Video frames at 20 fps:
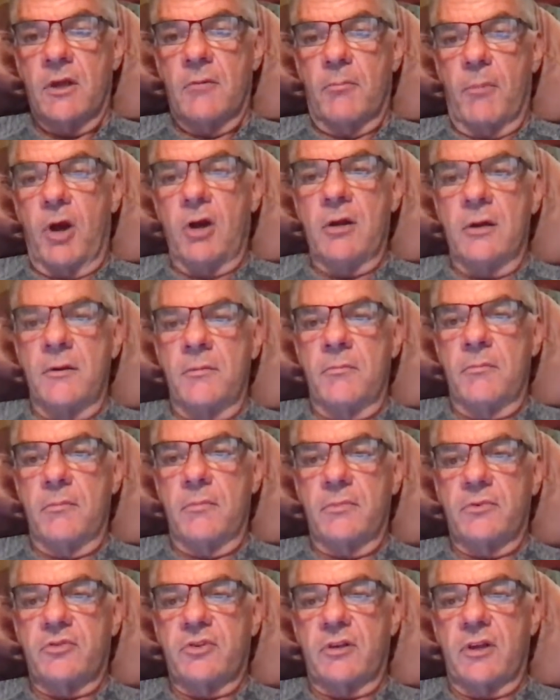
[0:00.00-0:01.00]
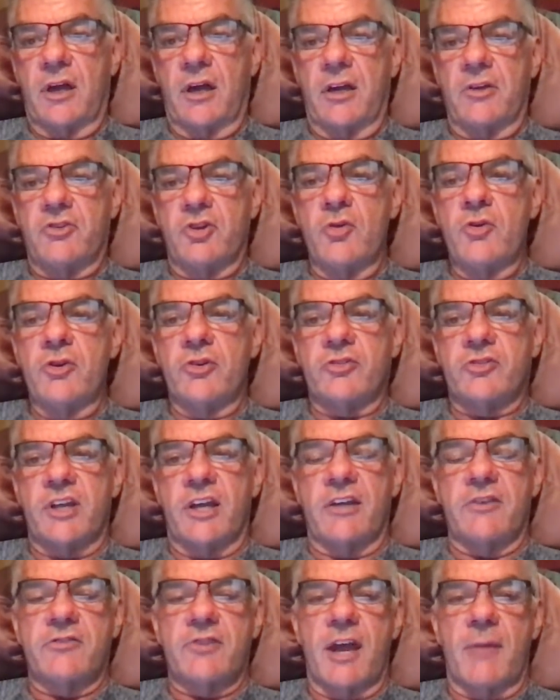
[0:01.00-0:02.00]
Martin Jr.
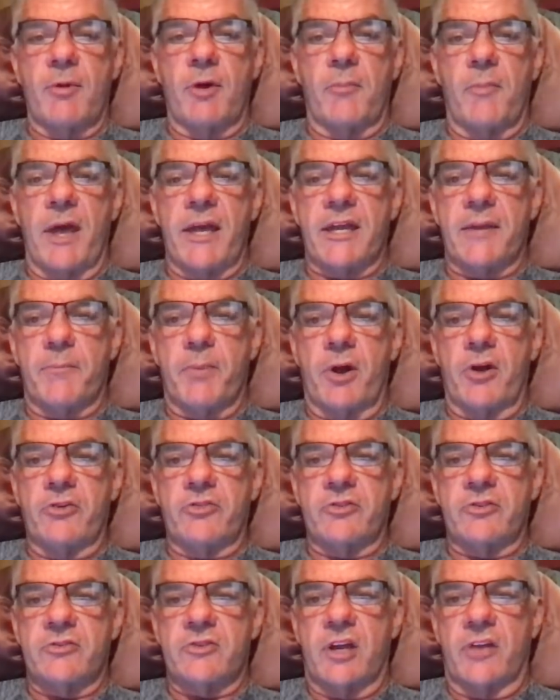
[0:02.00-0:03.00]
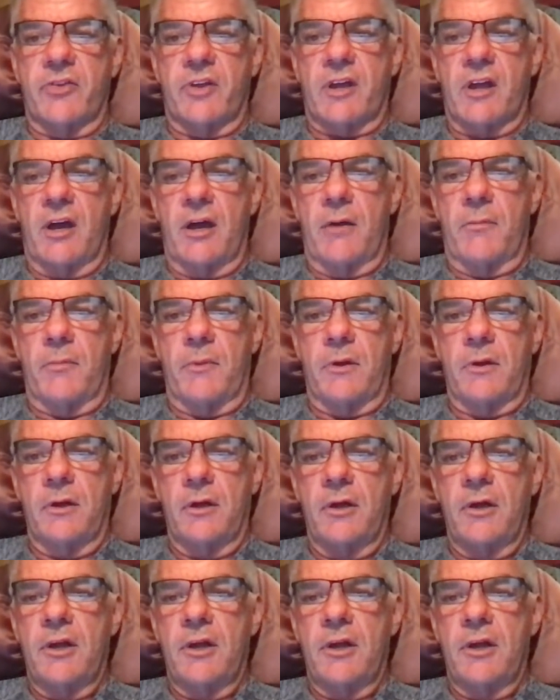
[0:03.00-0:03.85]
says, how about Micah Parsons on the come?